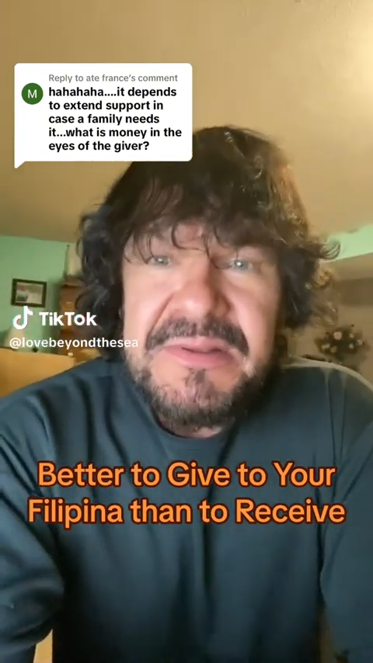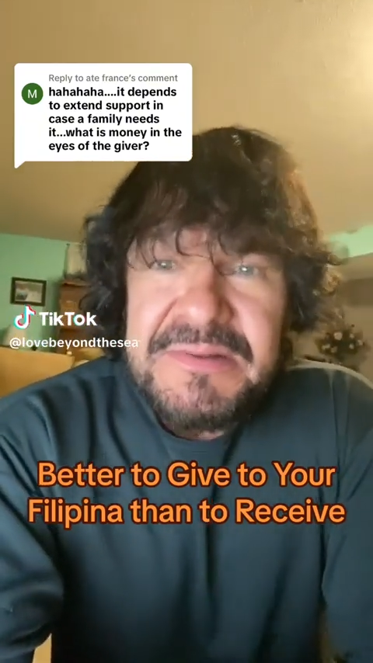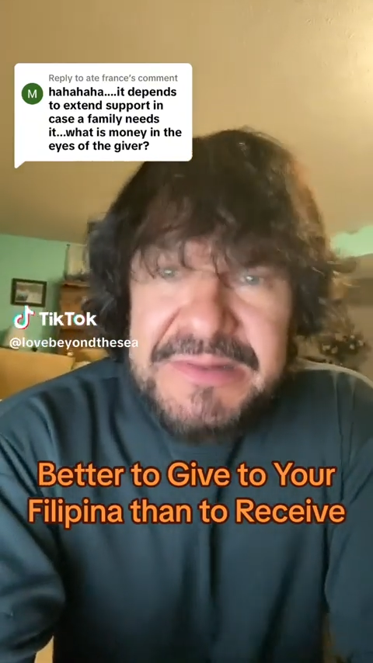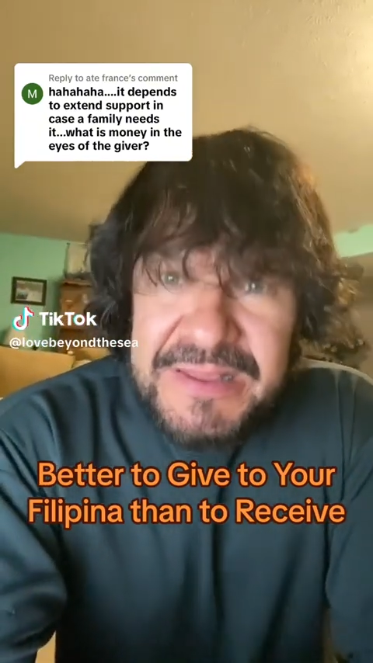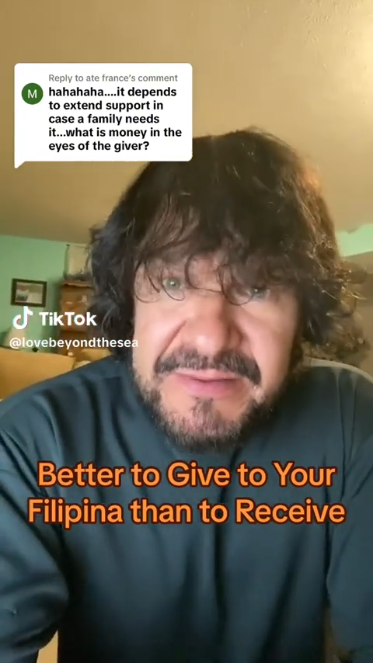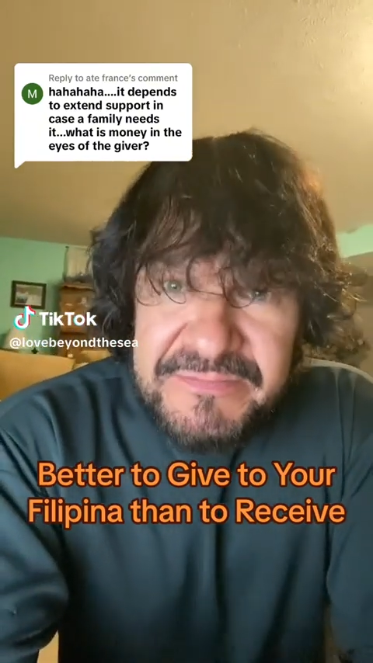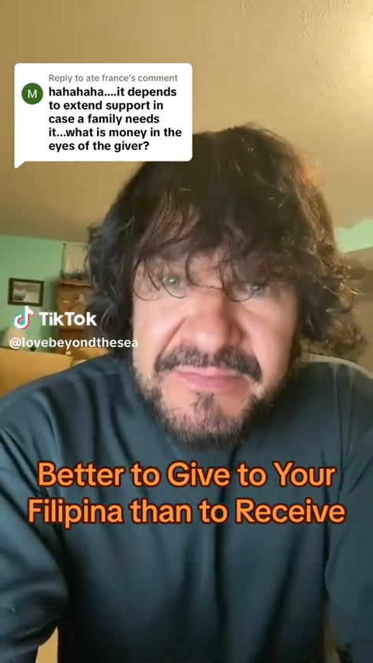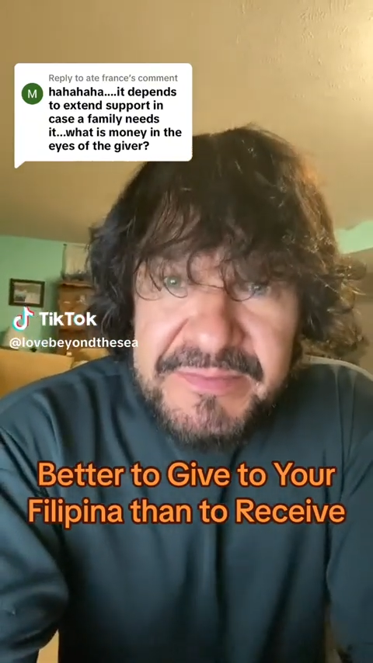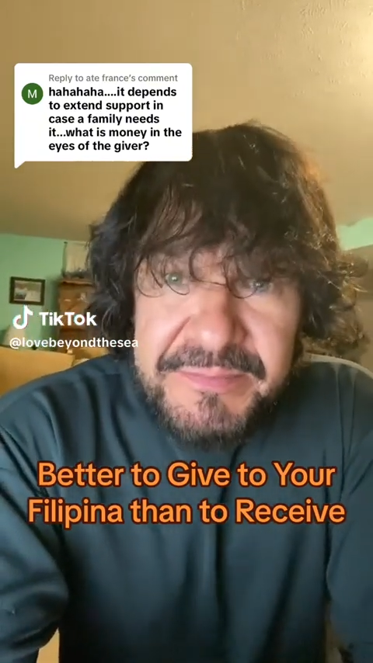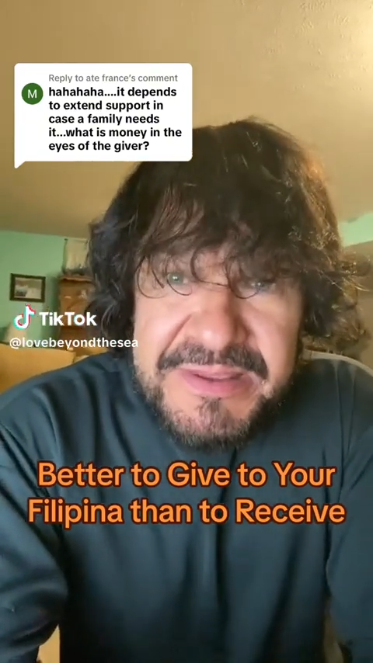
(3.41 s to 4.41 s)

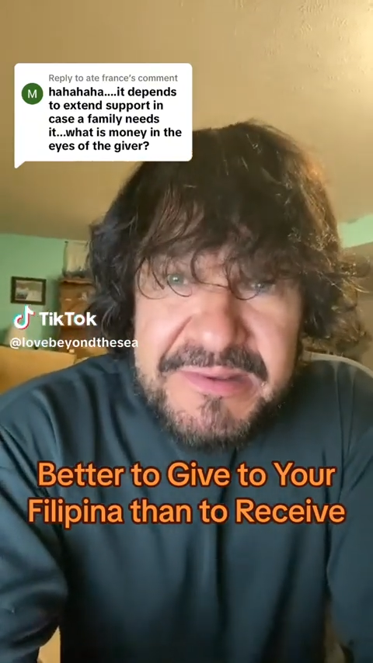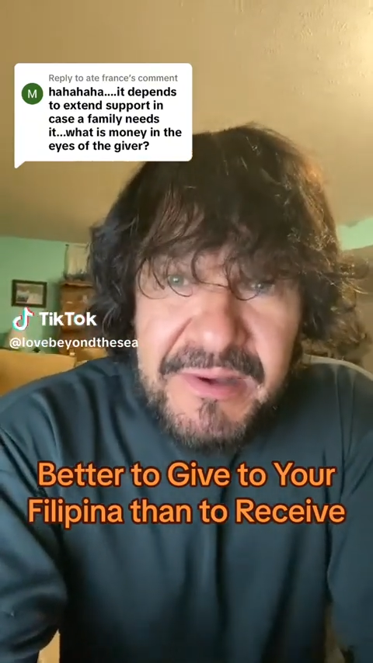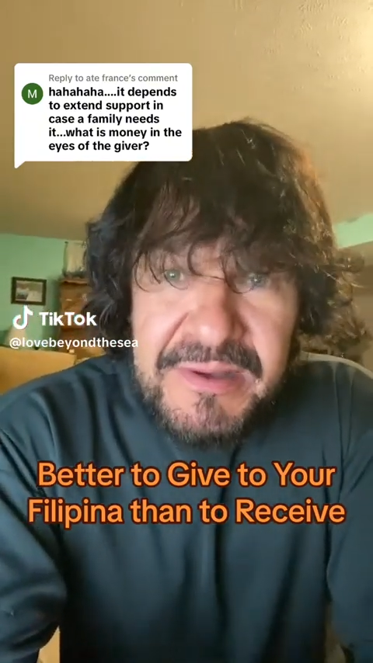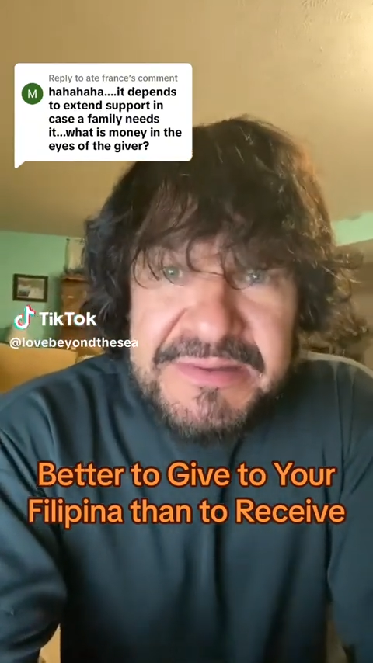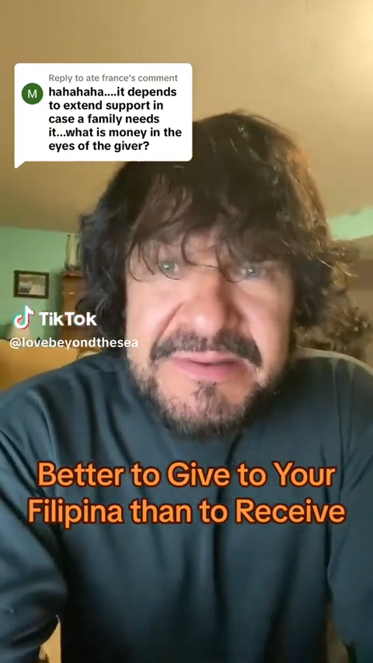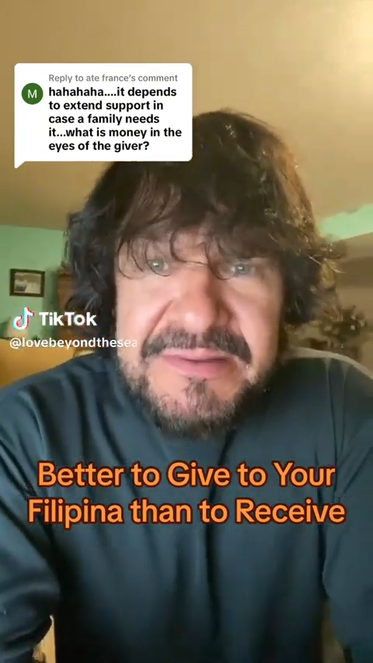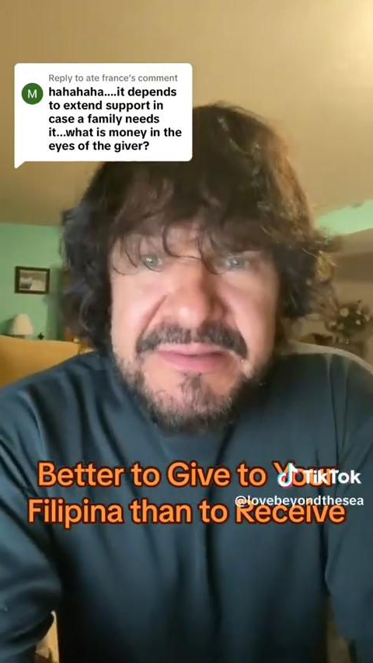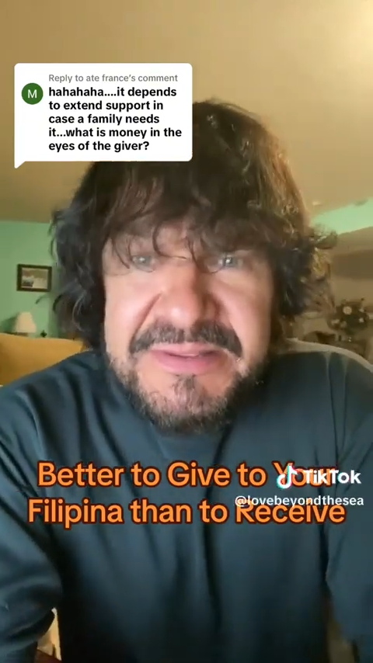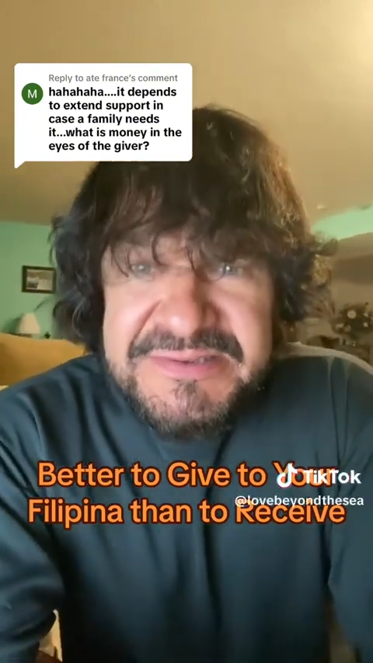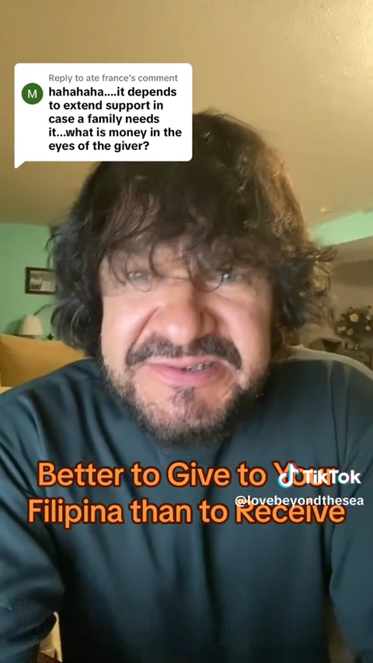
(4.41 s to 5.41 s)
Love Beyond
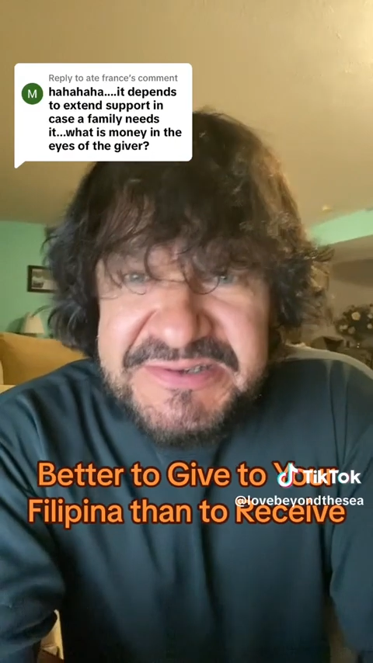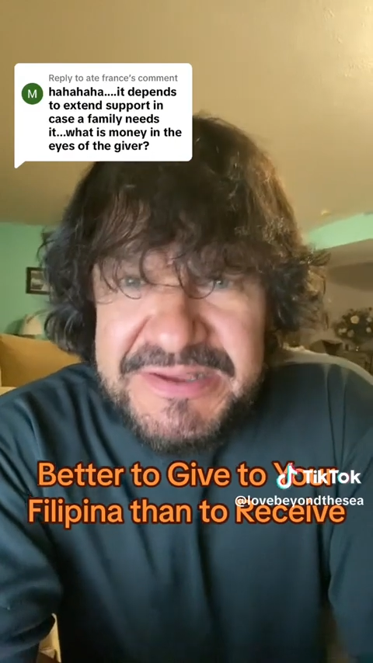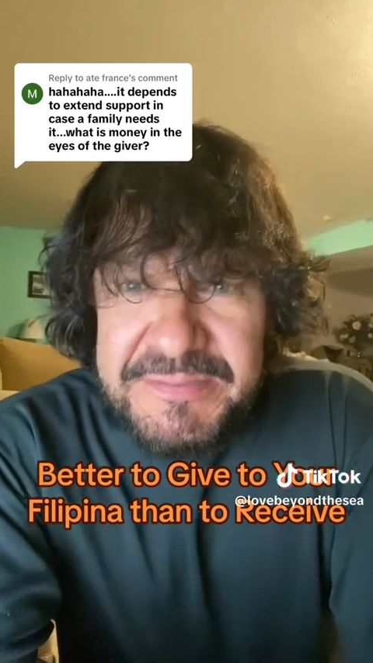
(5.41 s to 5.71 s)
the Sea.